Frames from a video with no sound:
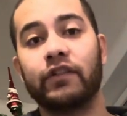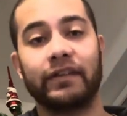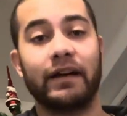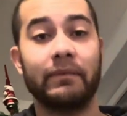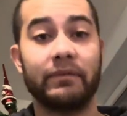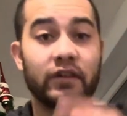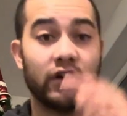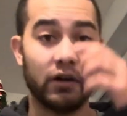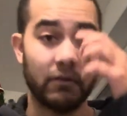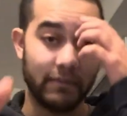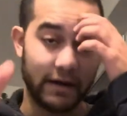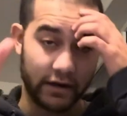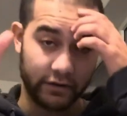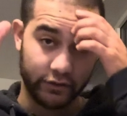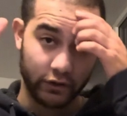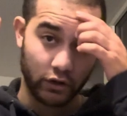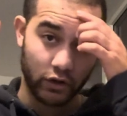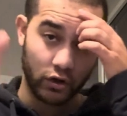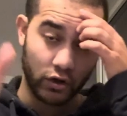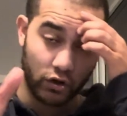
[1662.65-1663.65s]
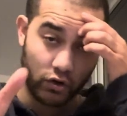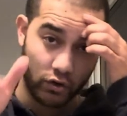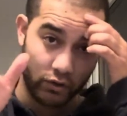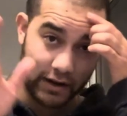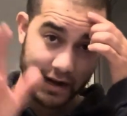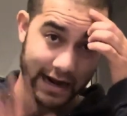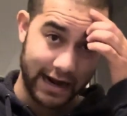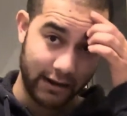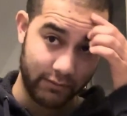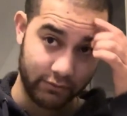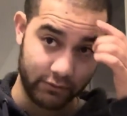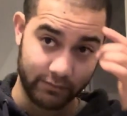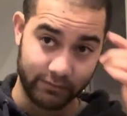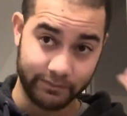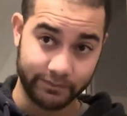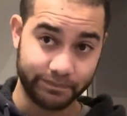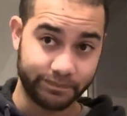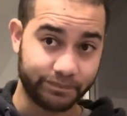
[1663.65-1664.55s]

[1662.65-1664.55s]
I'm talking about the whole album.